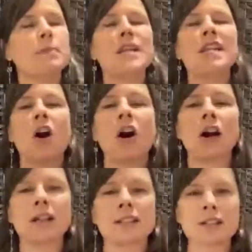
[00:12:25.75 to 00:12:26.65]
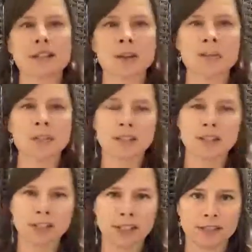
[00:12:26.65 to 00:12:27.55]
beyond the
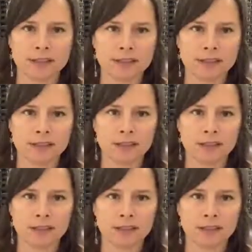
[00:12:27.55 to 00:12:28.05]
material